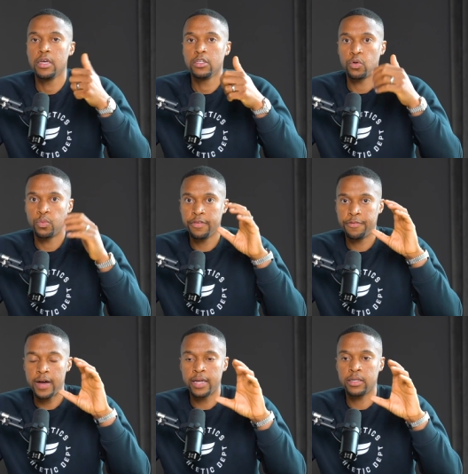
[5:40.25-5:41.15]
So we
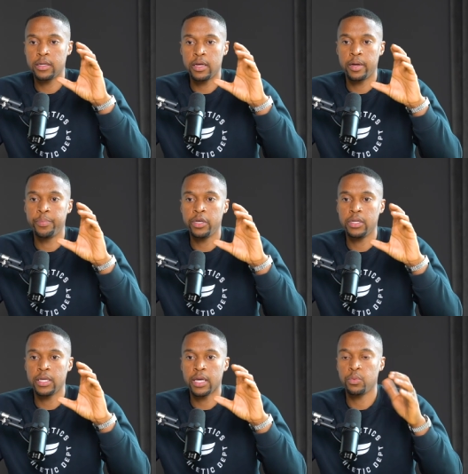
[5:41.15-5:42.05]
find a
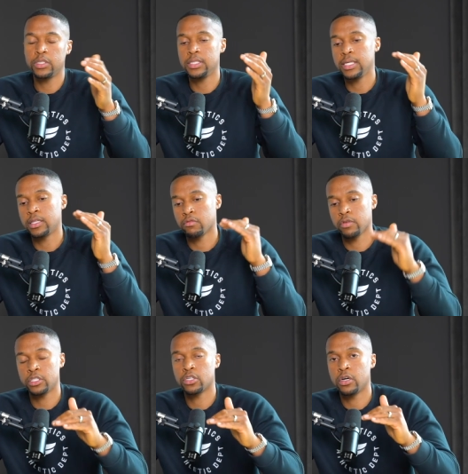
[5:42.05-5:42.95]
building and we see that the
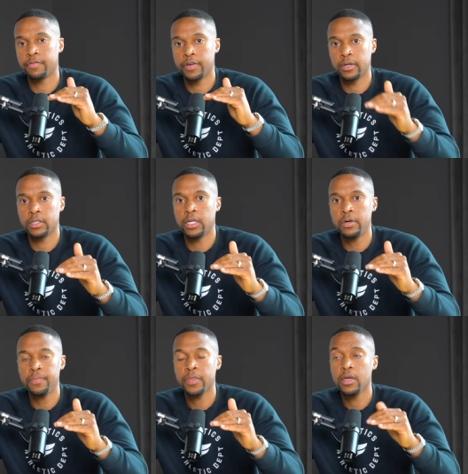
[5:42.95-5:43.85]
rents are very
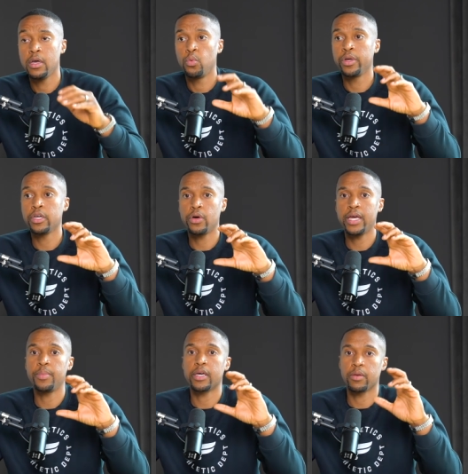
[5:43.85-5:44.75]
low we can go ahead
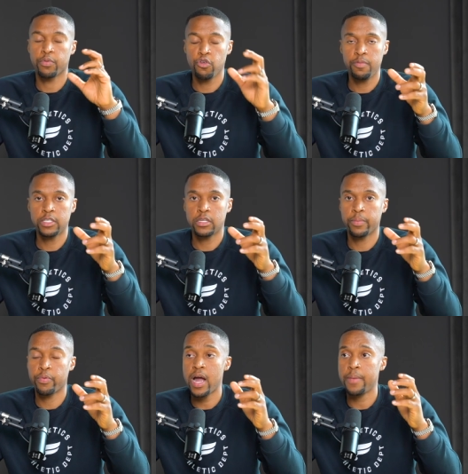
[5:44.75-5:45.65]
and make improvements to the
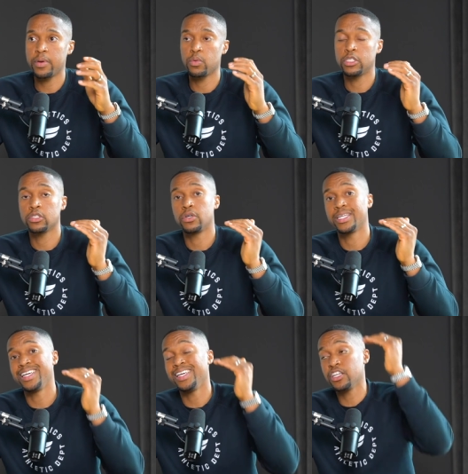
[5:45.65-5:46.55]
property, which is going to
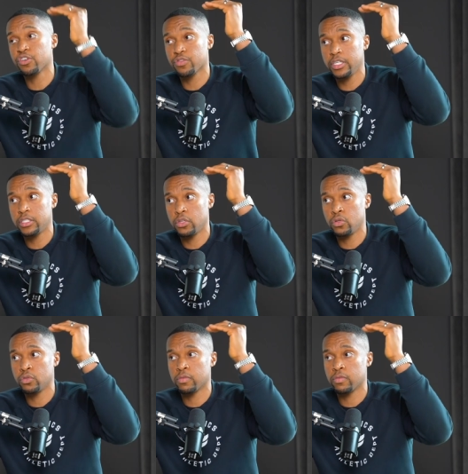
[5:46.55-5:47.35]
increase those